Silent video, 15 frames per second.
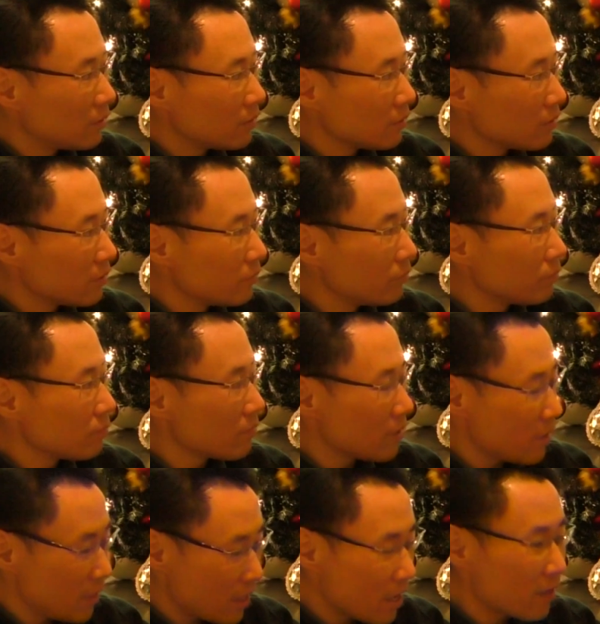to be massive.
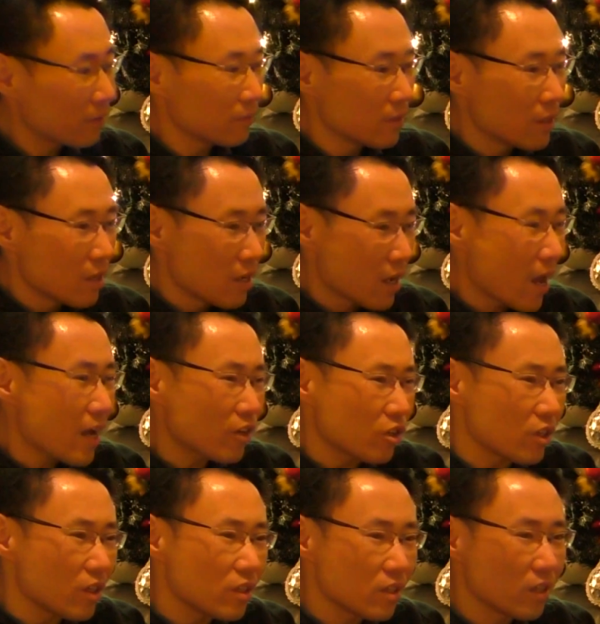Yeah.
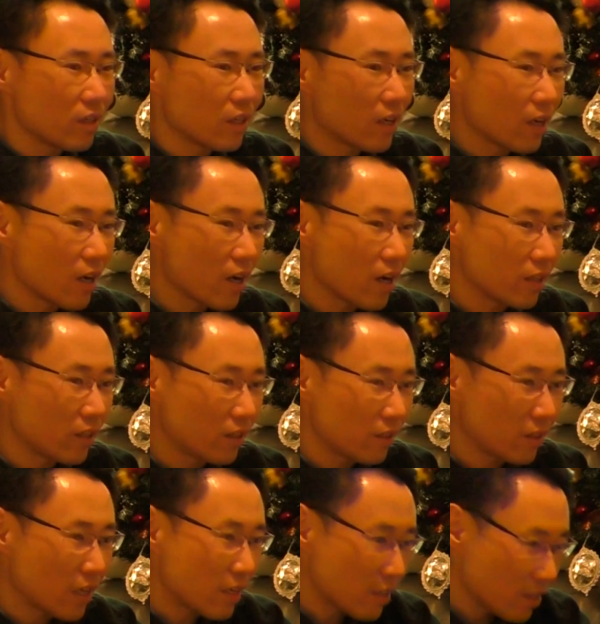Actually the
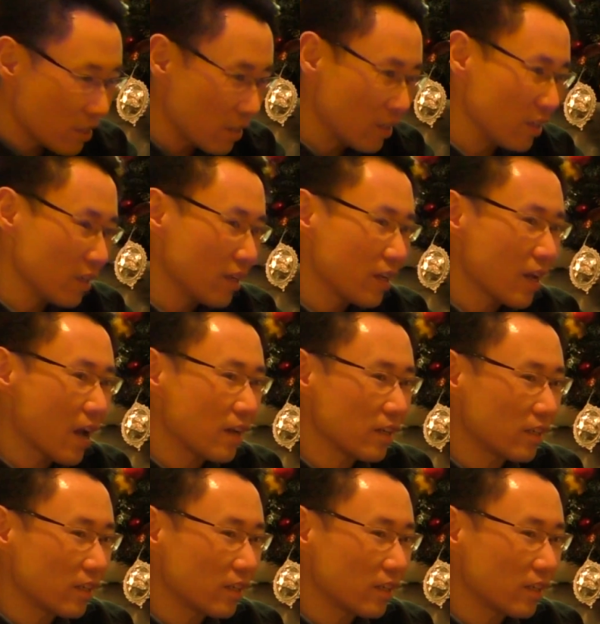identity and